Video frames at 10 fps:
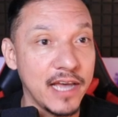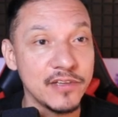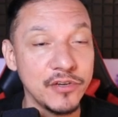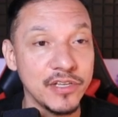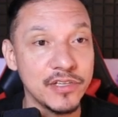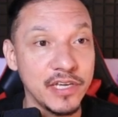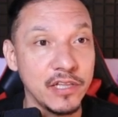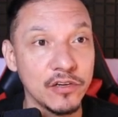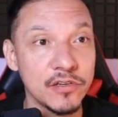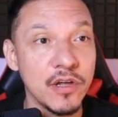As you can see, it
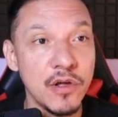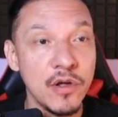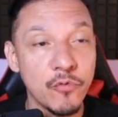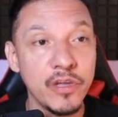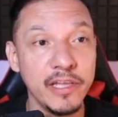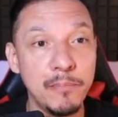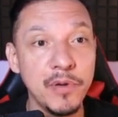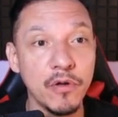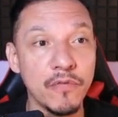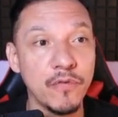looks really
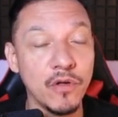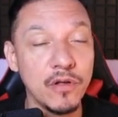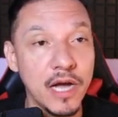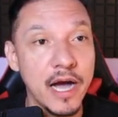beautiful.